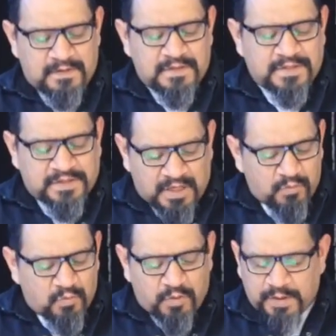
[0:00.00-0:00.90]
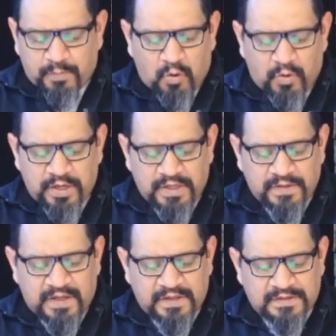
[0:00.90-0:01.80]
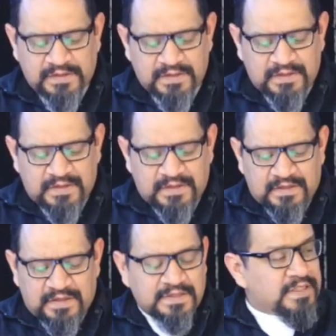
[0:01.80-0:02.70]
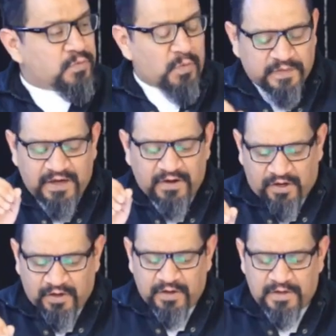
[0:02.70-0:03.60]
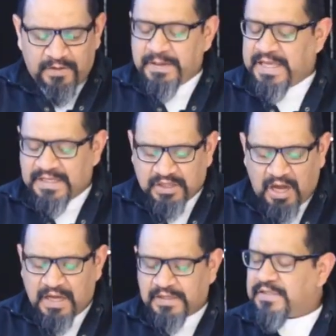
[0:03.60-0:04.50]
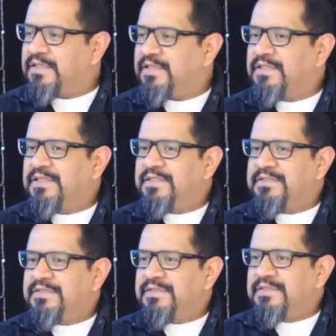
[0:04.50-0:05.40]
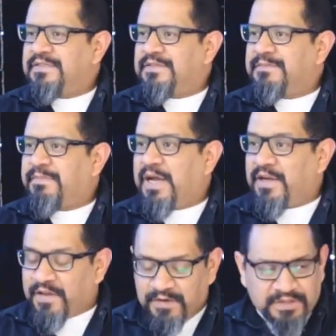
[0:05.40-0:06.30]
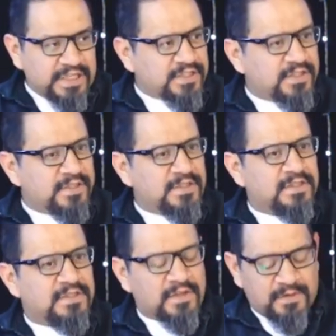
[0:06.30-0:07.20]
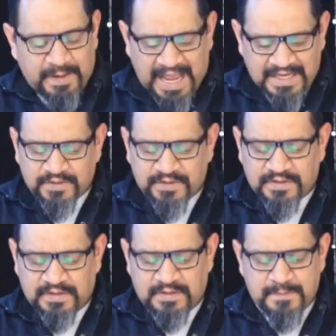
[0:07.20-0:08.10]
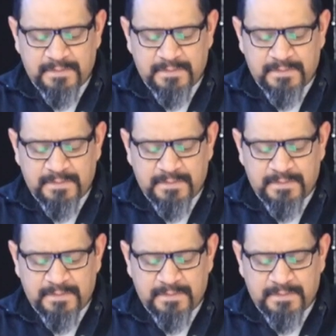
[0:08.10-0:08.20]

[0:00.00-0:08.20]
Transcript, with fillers: Some were reporting that this is what they heard being taught by other teachers, other pastors.